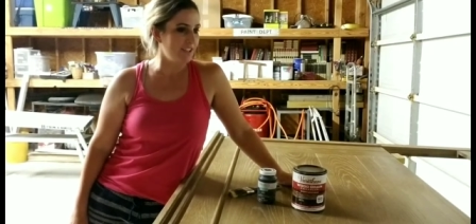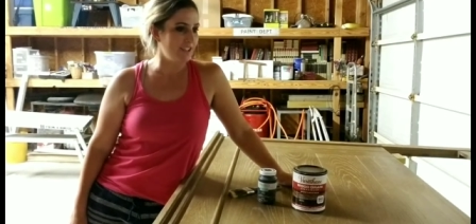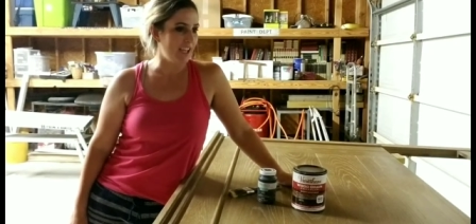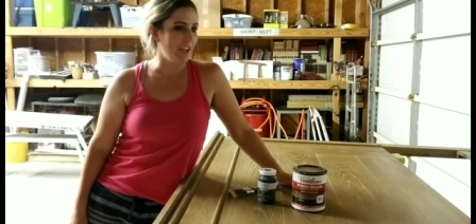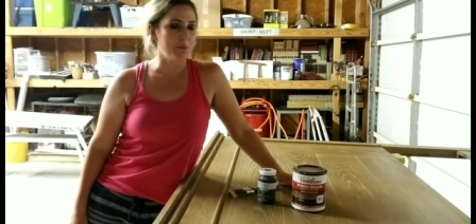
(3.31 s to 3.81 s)

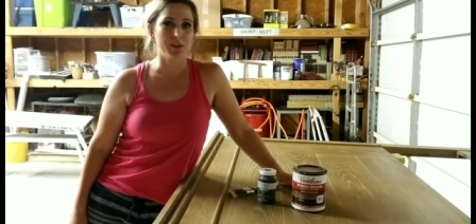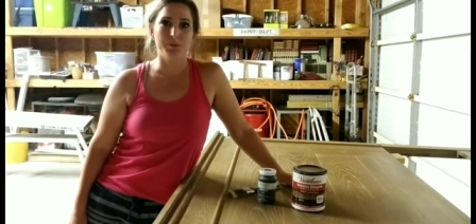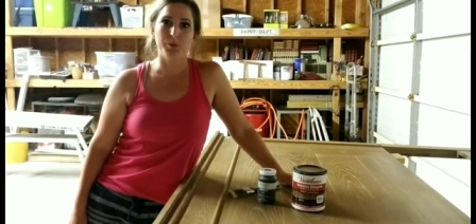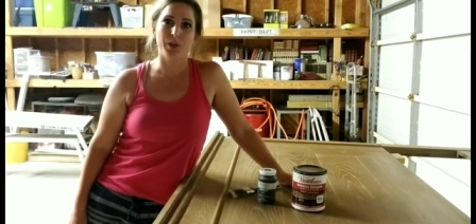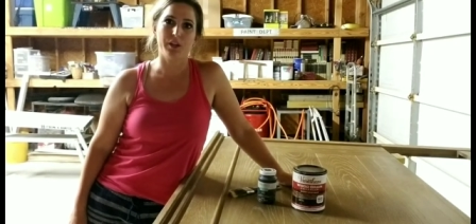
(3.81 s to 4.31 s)
Today I'm going
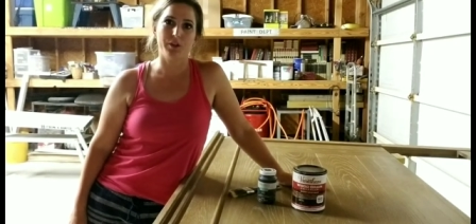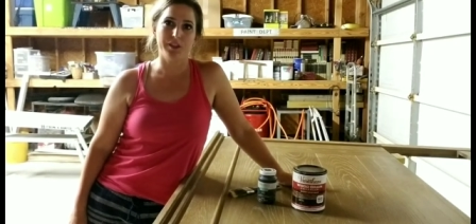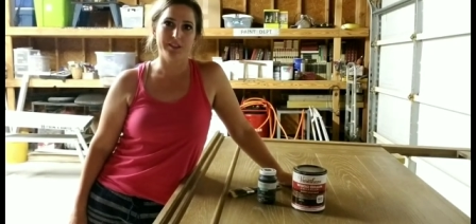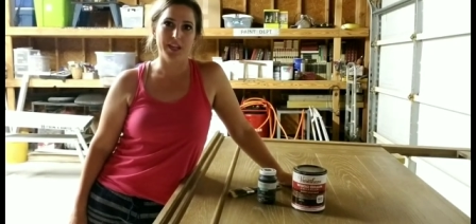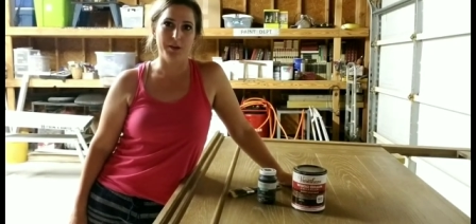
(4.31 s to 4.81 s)
to be working on
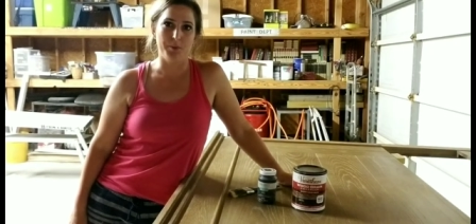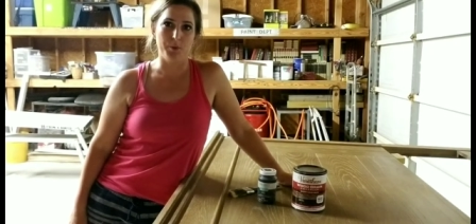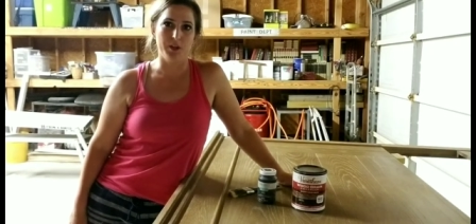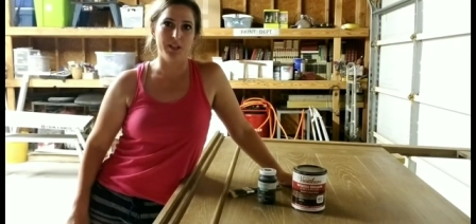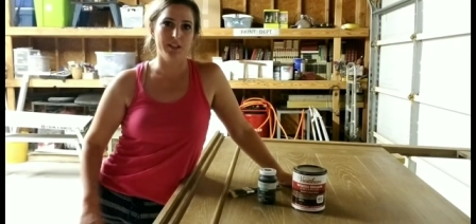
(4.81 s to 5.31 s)
this
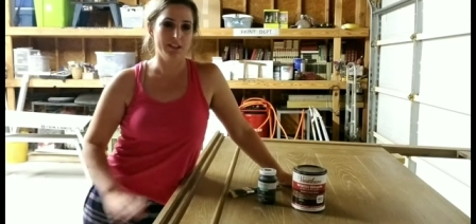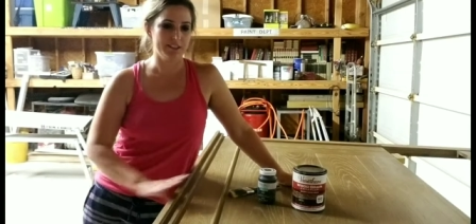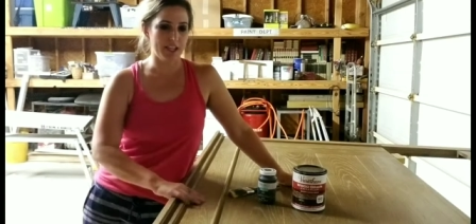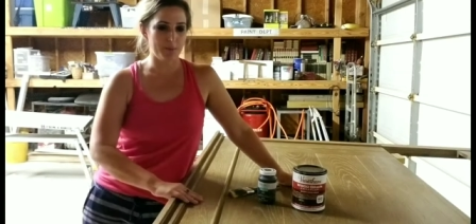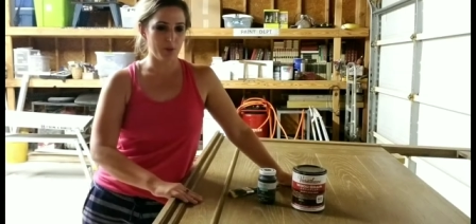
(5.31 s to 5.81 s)
headboard.
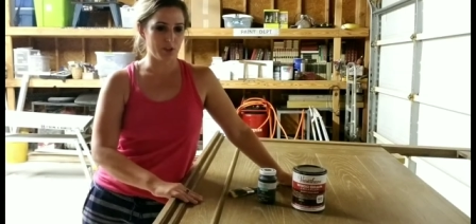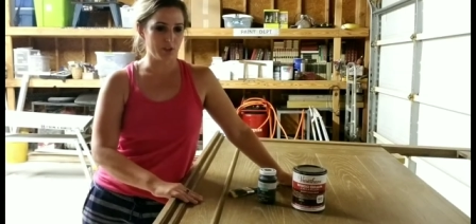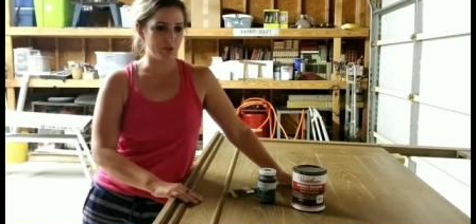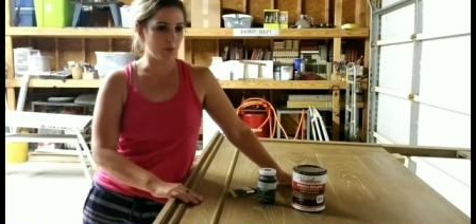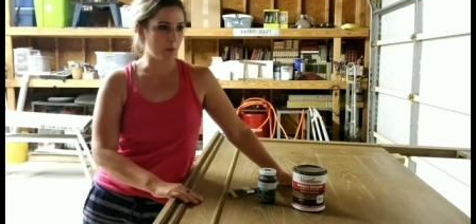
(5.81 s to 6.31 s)
This headboard
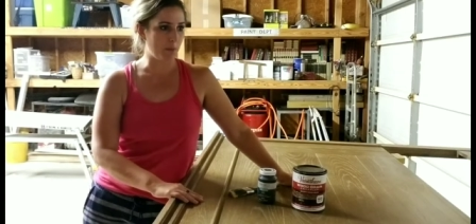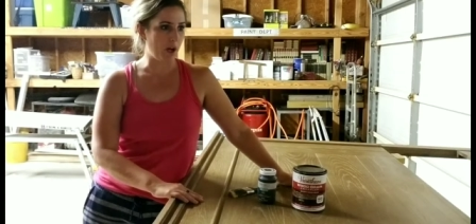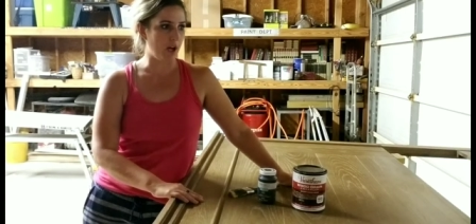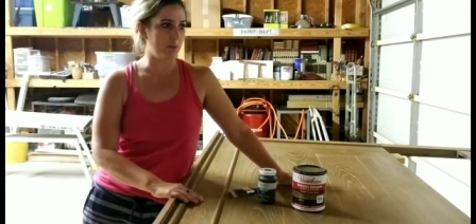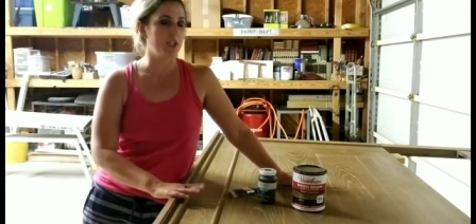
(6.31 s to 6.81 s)
is from my
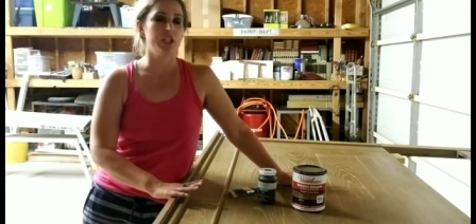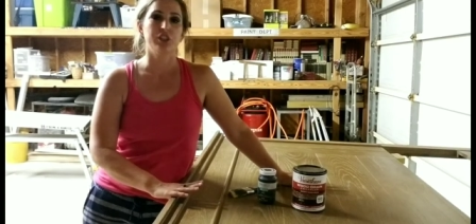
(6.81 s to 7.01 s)
mom.